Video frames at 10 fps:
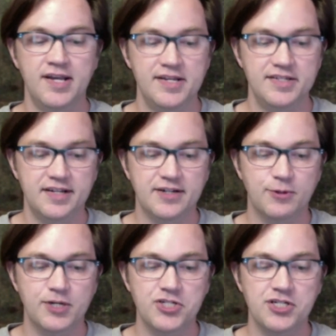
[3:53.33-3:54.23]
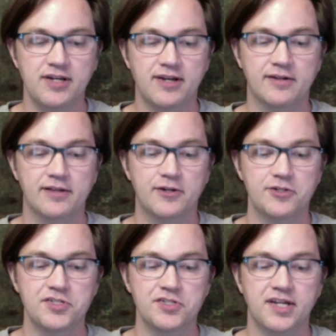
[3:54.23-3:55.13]
decoration on a large
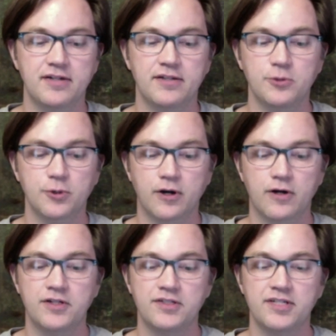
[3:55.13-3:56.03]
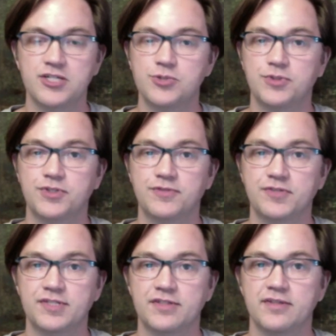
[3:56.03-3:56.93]
scale, or architectural
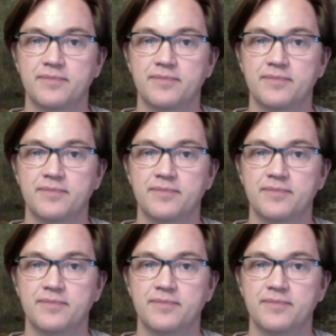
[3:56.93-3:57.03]
services.